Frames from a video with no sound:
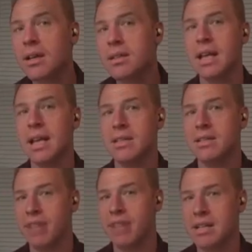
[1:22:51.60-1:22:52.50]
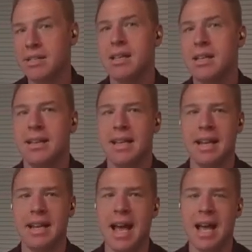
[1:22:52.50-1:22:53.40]
like to fix,
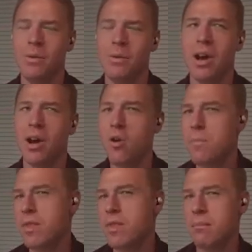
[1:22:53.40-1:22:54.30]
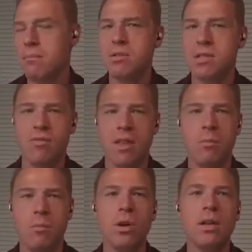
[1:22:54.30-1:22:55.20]
then I would hope that most of
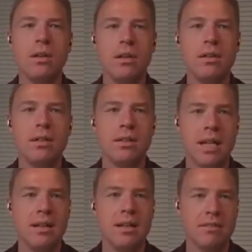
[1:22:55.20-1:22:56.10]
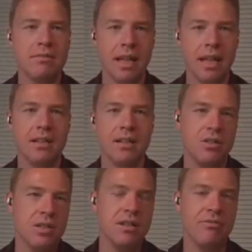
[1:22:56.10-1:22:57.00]
them would say just like you
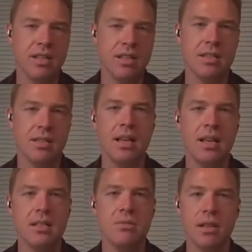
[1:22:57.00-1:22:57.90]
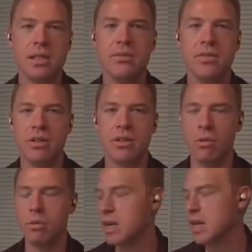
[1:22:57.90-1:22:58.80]
just need to fix this thing because it's relatively
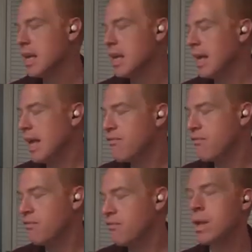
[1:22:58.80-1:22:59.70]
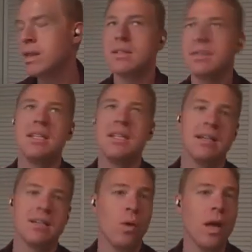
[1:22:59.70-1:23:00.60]
straightforward if what they're seeing
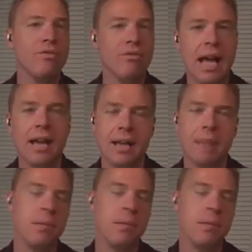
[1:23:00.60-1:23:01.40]
is a red flag that might be